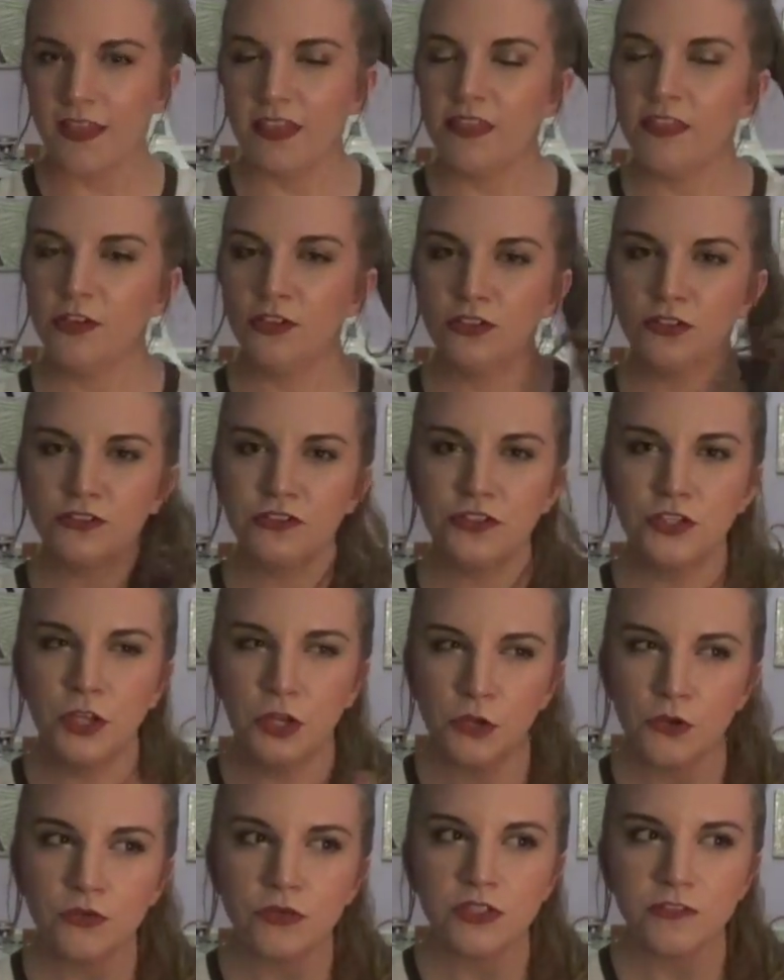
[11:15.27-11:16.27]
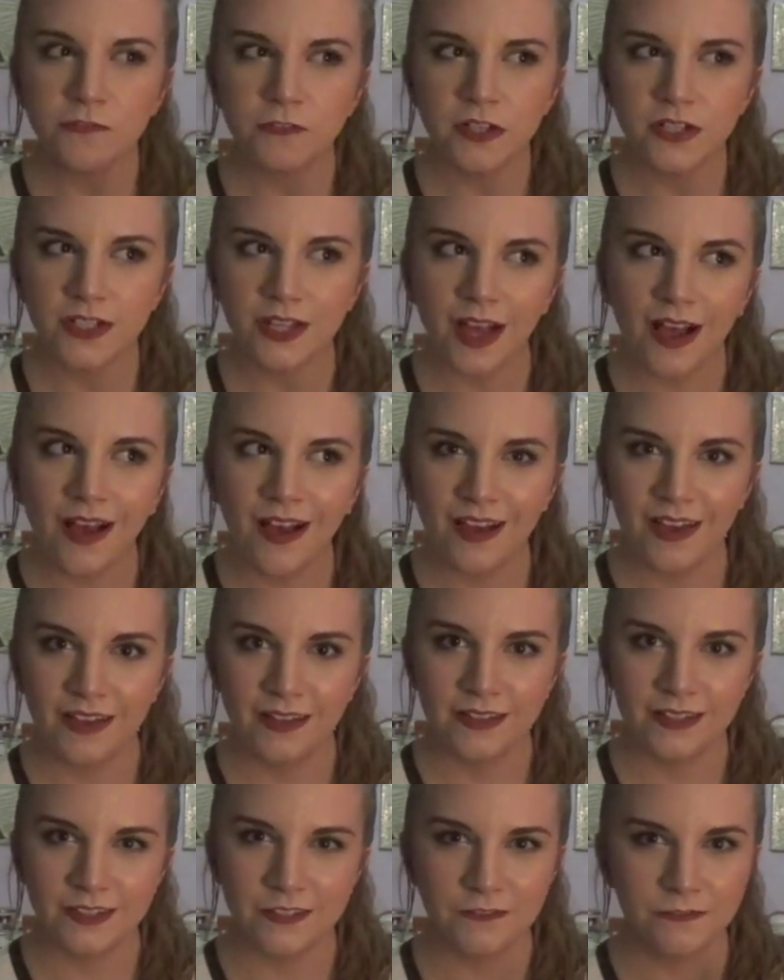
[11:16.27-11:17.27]
There's two different
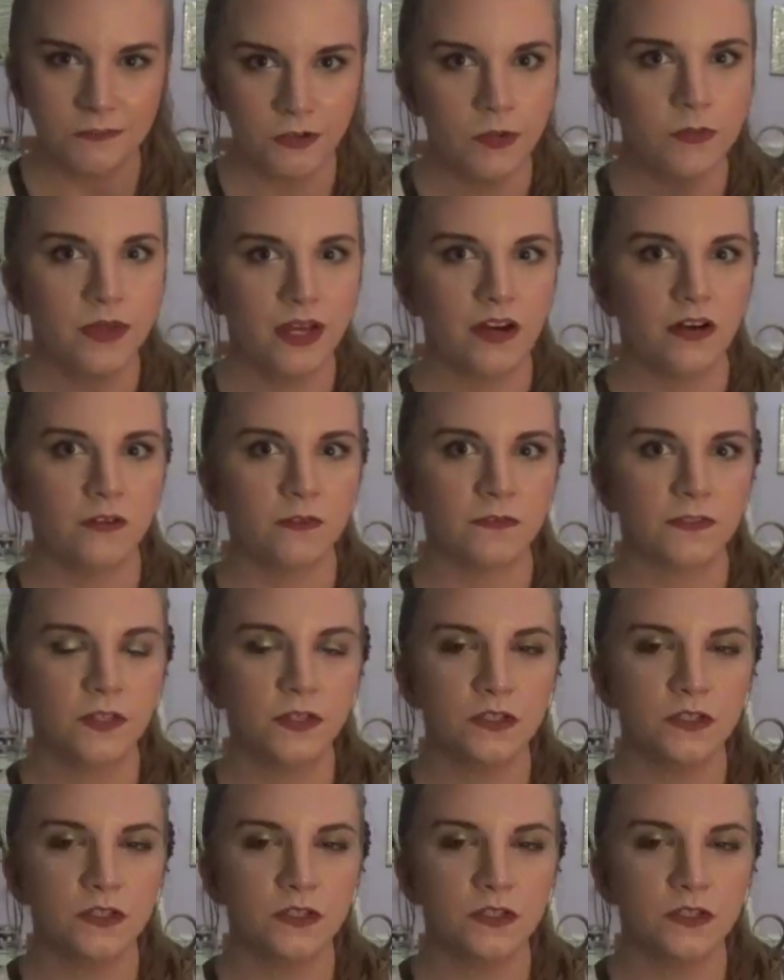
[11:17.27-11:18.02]
kinds from e.l.f.